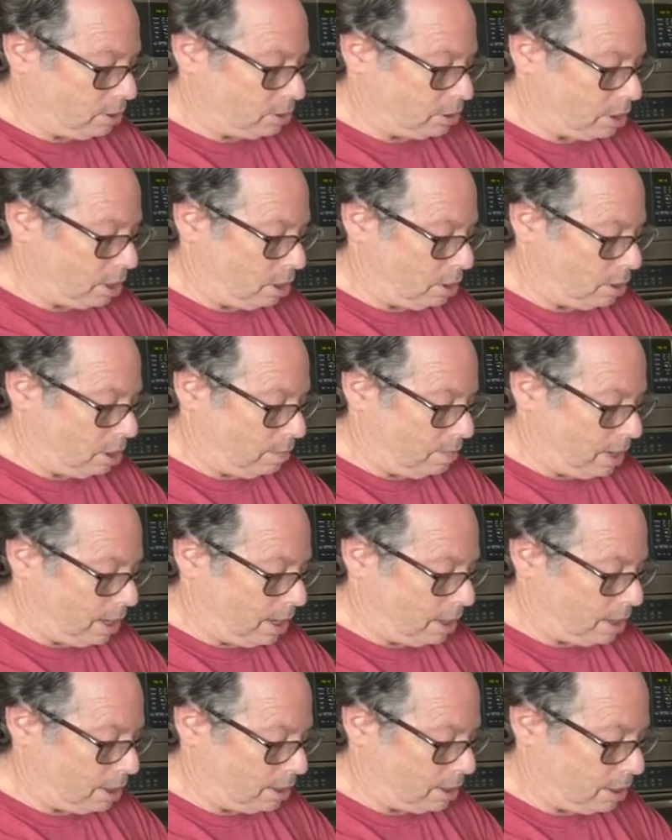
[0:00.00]
So you
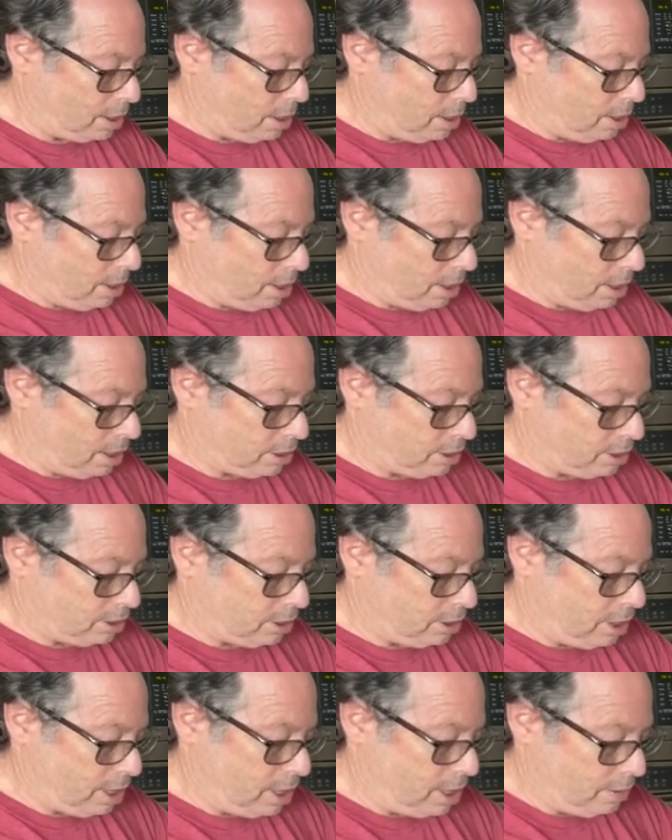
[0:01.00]
make a
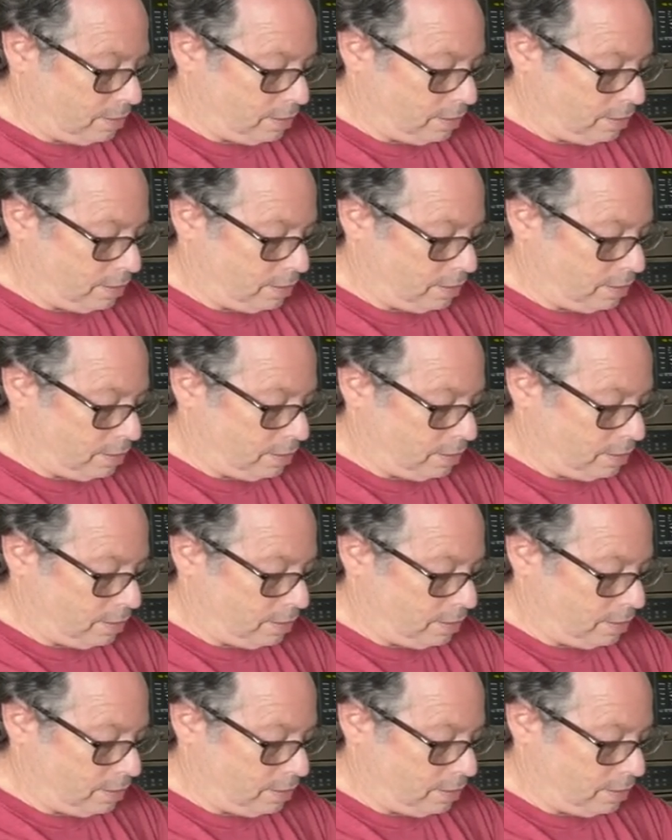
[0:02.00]
slit